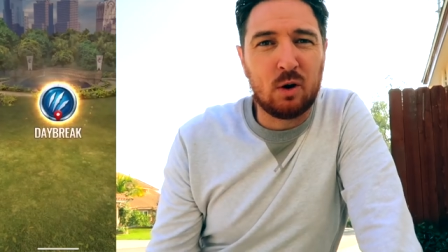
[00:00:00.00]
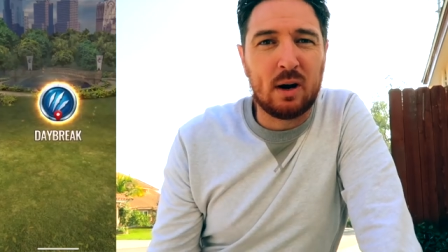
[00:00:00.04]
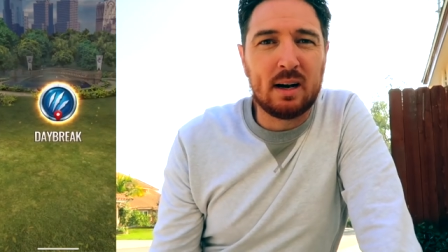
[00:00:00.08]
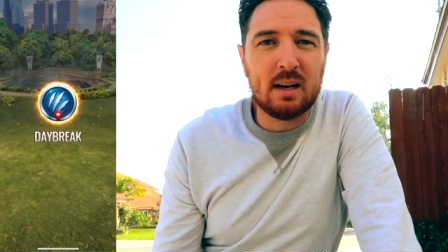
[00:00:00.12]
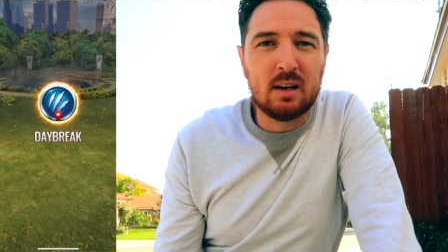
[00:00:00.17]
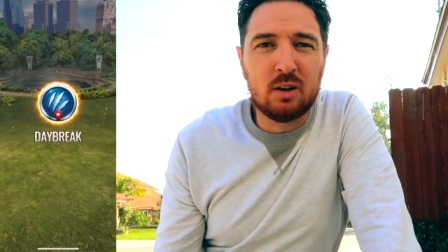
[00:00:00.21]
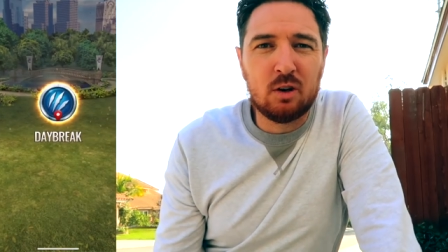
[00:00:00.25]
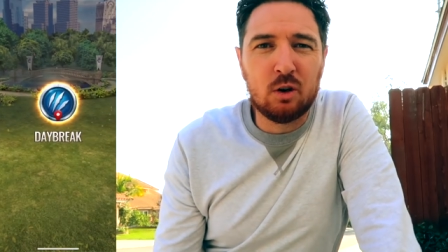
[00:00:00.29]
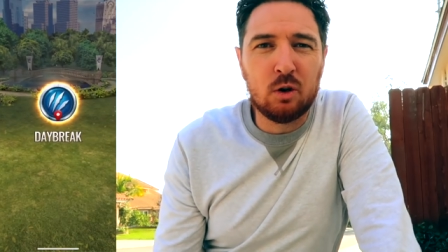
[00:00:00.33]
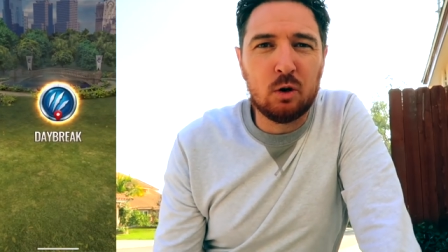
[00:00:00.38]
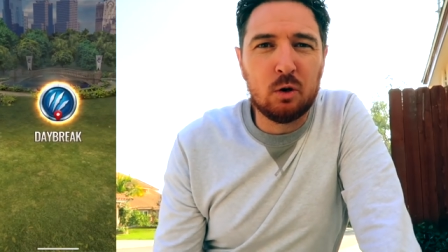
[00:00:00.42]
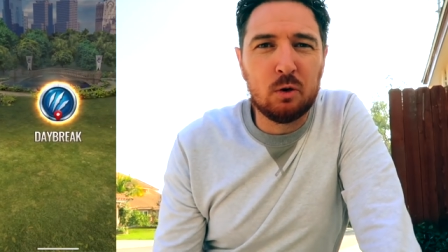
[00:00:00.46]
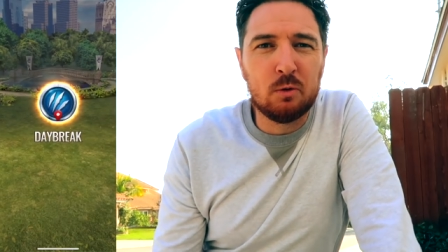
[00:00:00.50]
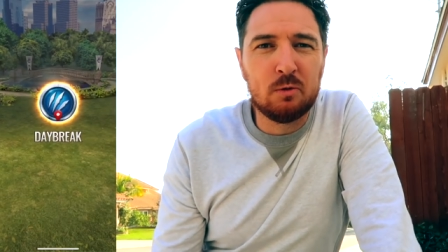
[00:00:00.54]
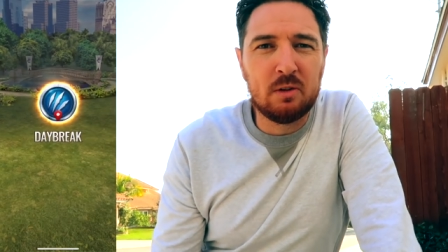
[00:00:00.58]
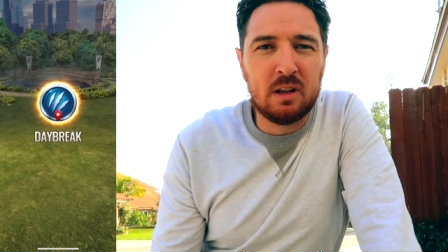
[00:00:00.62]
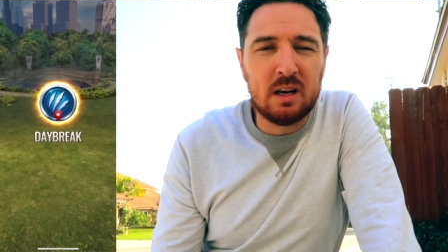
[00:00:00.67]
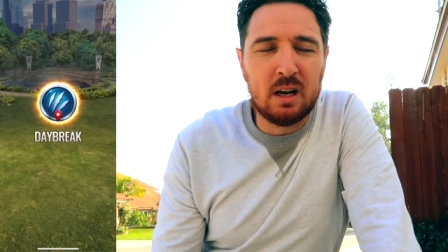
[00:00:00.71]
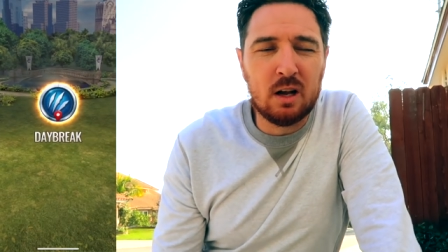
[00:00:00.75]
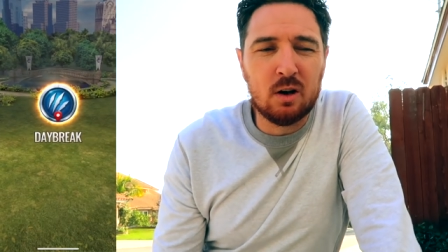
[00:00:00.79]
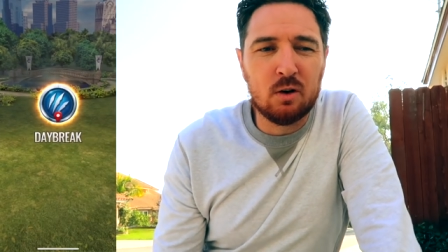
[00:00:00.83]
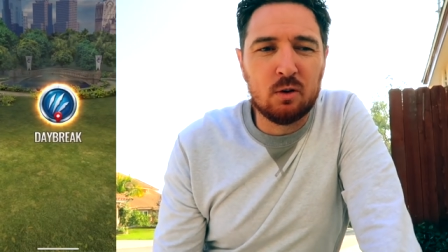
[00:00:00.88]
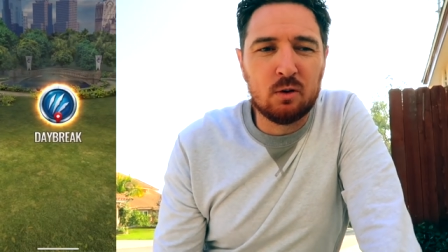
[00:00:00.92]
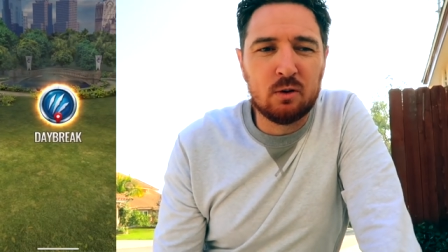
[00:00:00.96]
try to do
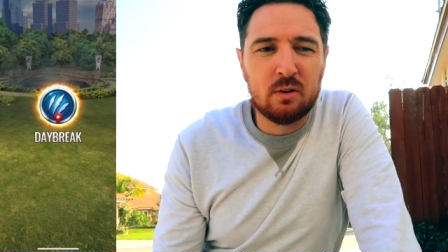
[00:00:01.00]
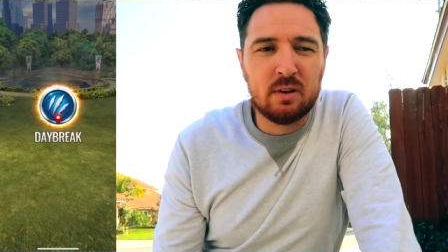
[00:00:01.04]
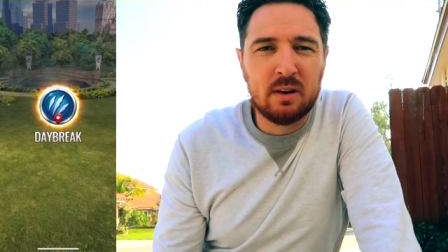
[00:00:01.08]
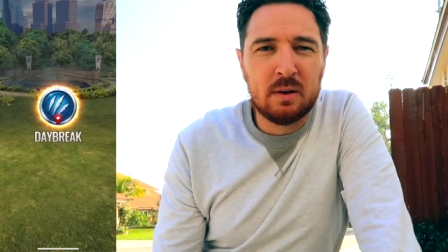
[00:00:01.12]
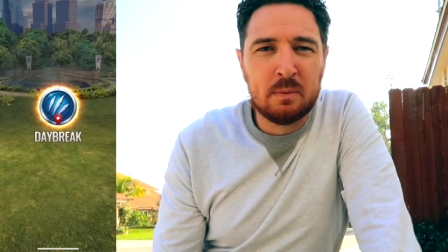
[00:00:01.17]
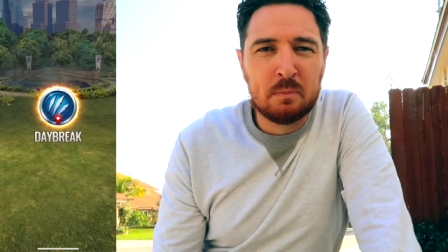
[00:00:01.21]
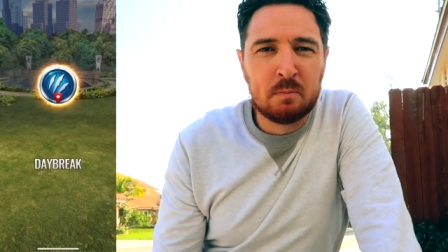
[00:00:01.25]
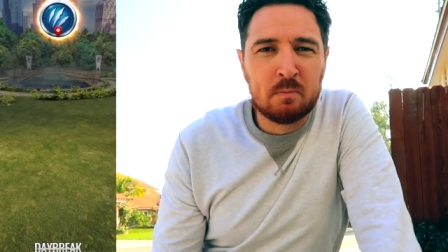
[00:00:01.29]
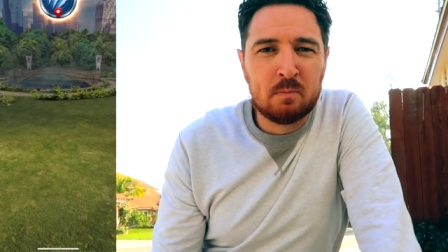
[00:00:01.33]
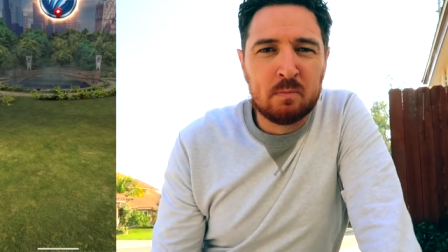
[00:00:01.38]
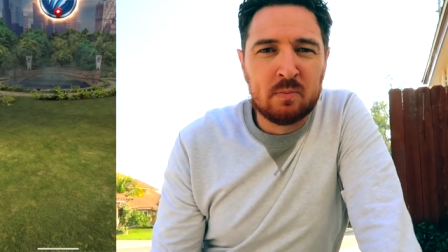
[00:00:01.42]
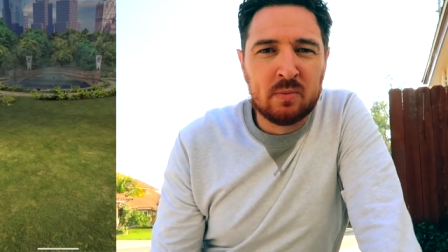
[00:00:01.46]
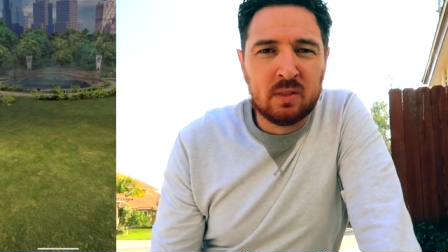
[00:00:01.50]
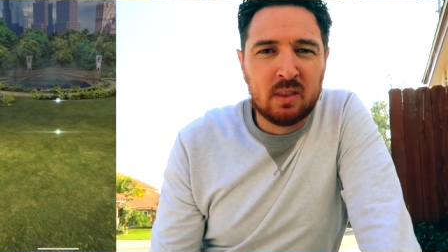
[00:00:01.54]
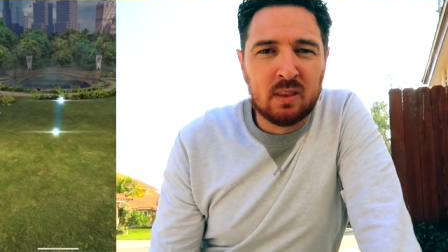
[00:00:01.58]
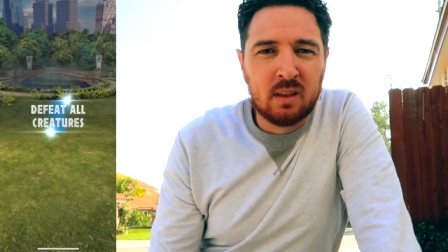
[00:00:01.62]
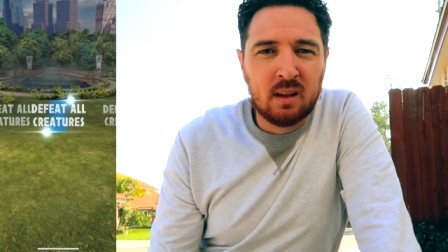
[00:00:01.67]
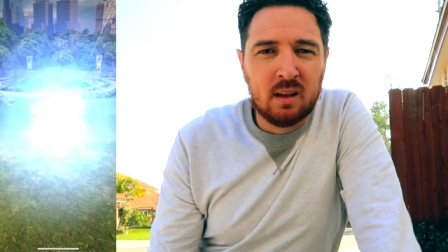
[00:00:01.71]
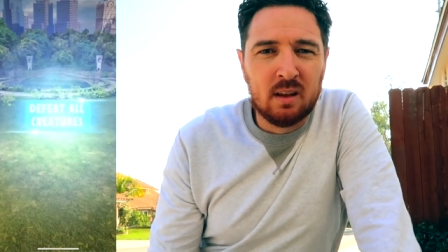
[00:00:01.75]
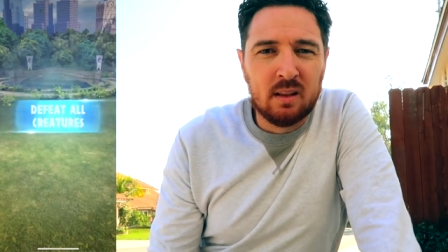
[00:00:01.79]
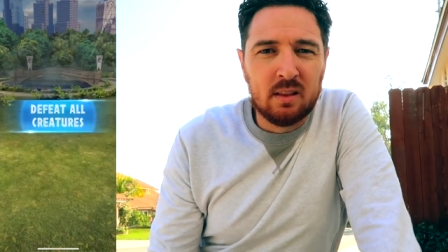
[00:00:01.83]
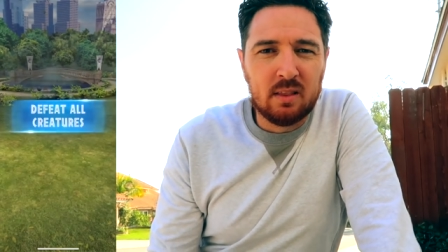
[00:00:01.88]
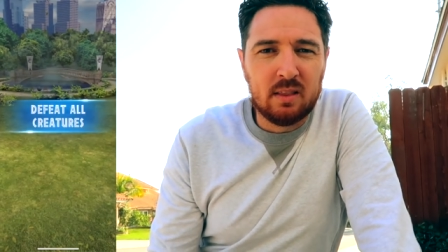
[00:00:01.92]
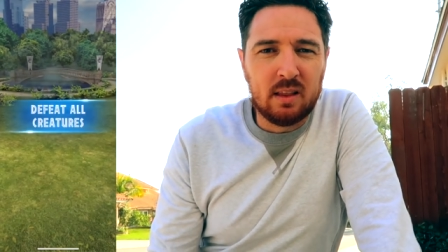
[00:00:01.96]
videos
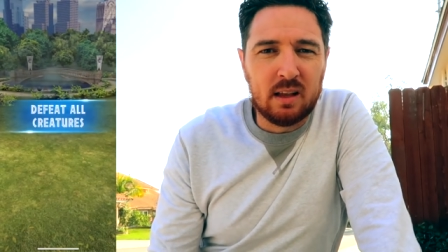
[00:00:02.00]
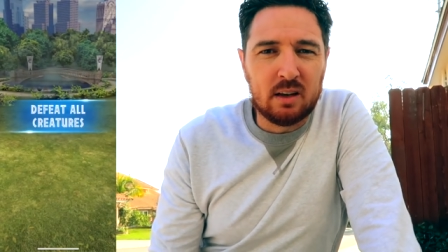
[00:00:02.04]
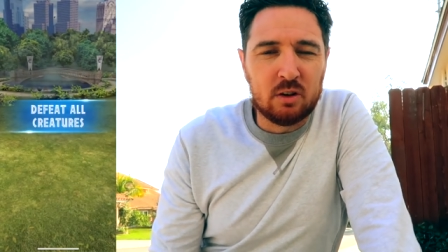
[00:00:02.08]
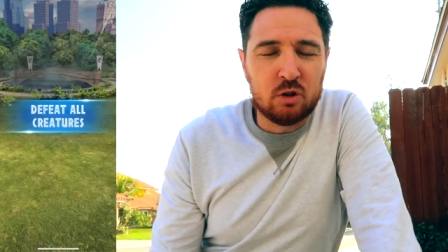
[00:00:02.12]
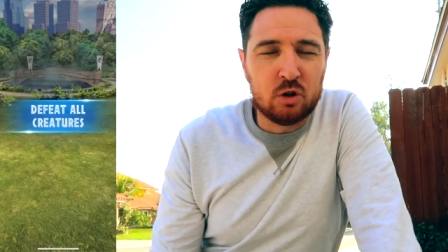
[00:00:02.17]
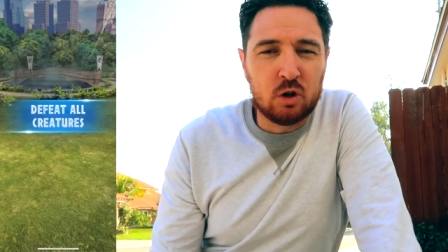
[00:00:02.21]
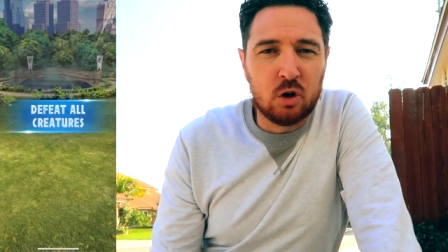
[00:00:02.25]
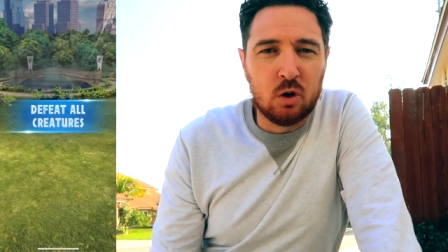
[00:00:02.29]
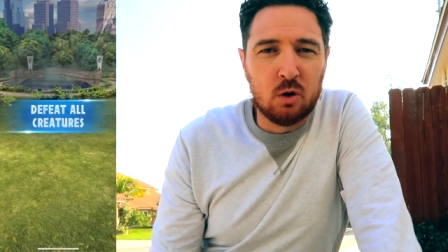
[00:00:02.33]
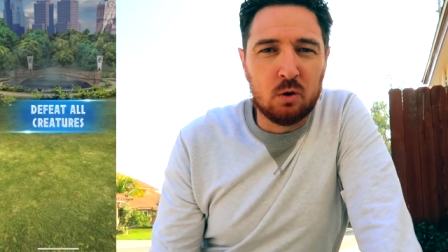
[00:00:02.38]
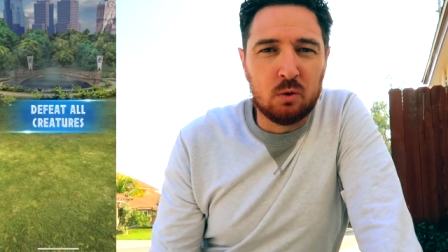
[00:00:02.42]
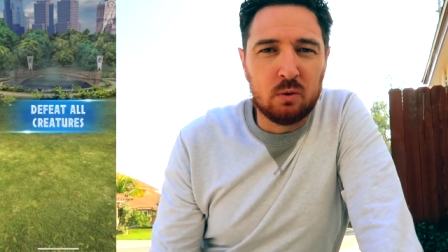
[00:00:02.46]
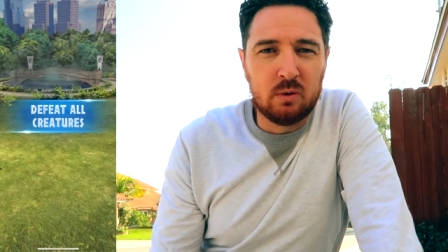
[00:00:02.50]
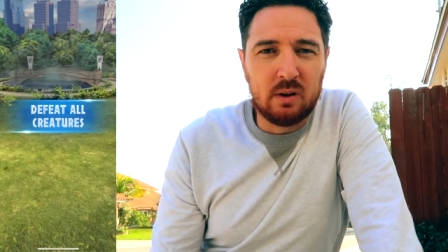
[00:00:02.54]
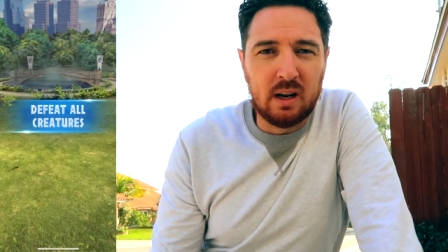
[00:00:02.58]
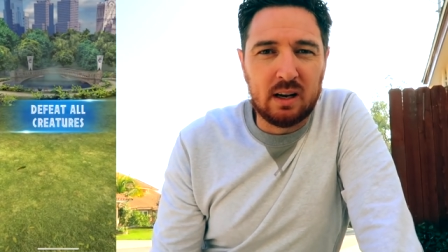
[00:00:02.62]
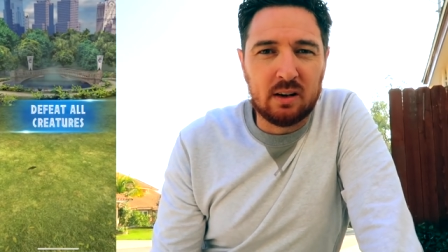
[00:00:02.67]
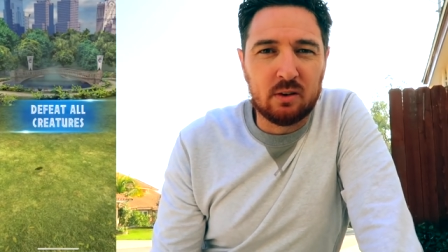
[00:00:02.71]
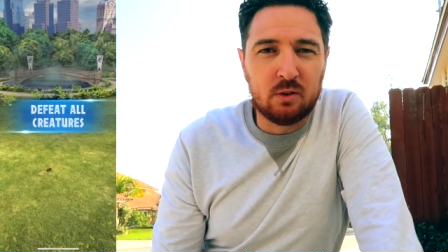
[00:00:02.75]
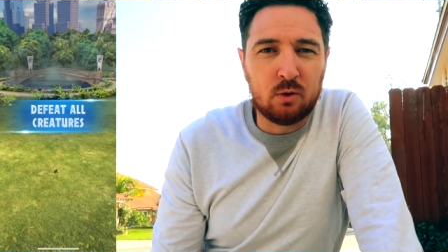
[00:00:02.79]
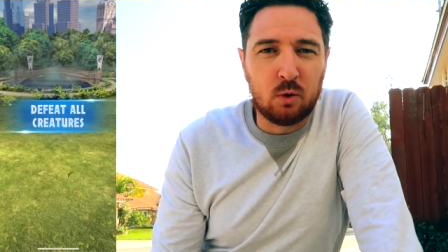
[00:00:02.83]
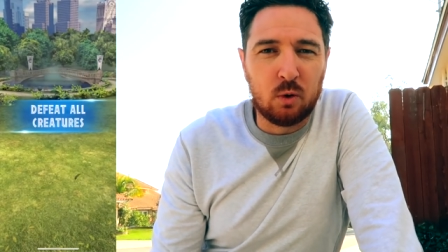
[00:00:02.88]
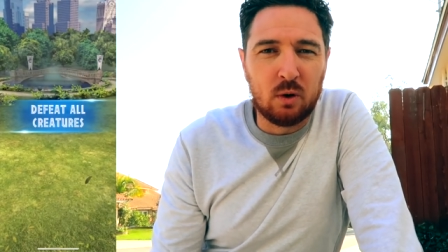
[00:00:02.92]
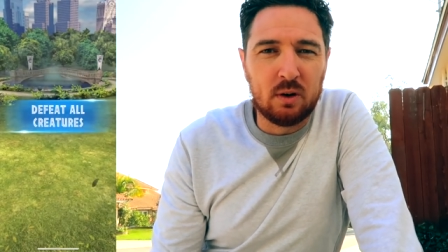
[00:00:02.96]
that show
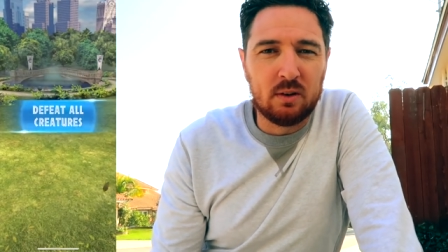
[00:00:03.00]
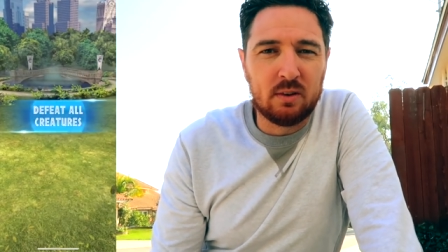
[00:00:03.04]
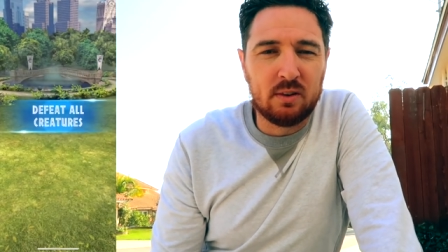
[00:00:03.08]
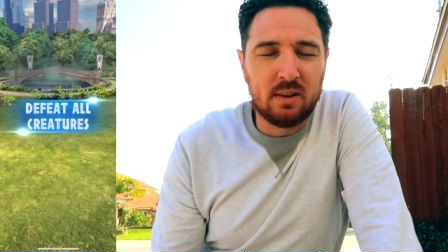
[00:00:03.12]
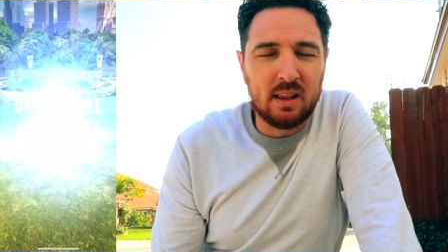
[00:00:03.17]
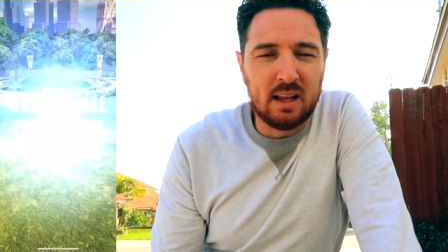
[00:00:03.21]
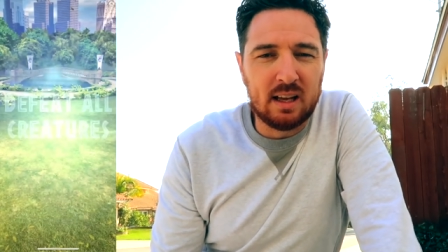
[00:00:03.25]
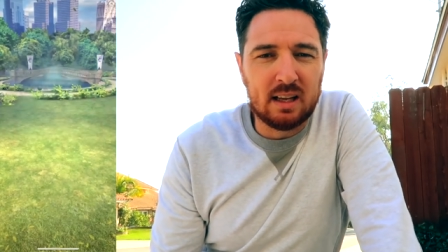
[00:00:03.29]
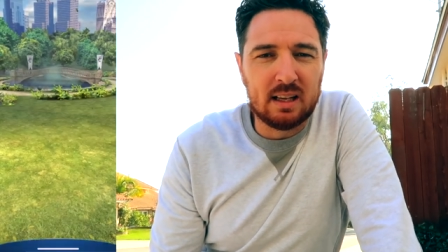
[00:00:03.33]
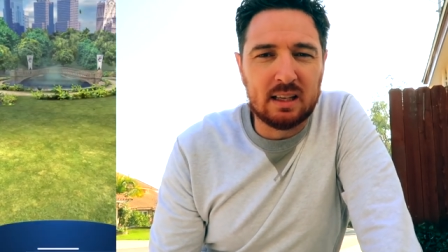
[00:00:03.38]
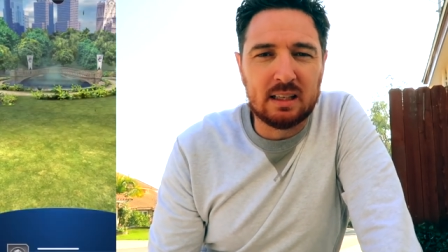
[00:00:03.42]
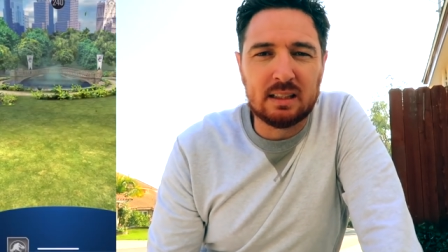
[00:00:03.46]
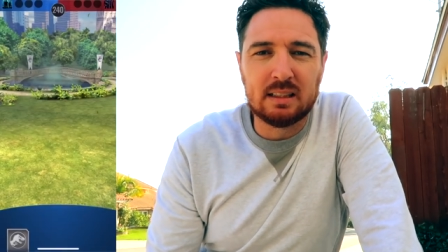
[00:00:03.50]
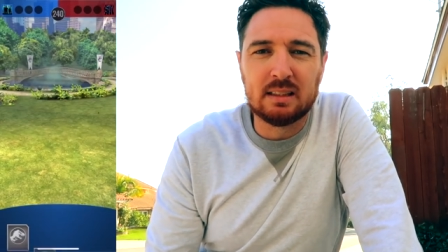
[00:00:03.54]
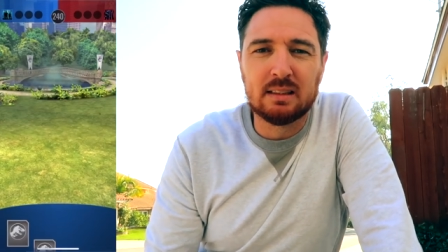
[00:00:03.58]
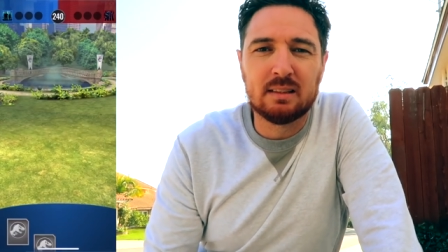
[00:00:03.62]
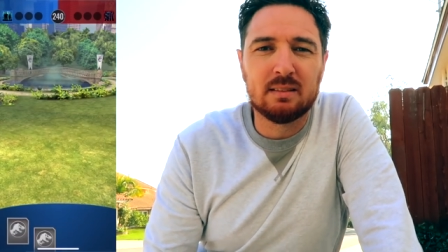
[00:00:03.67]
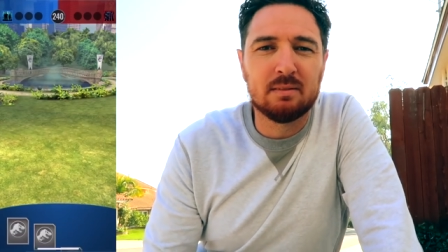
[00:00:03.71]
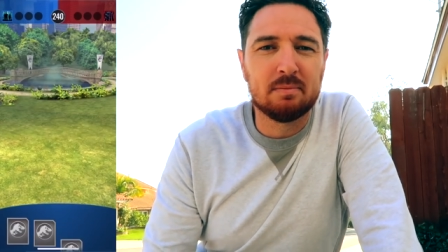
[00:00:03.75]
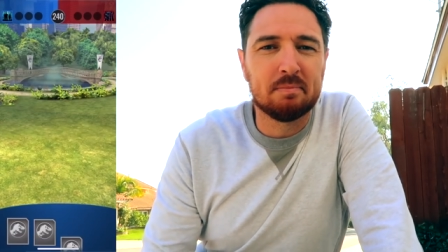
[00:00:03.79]
dinosaurs that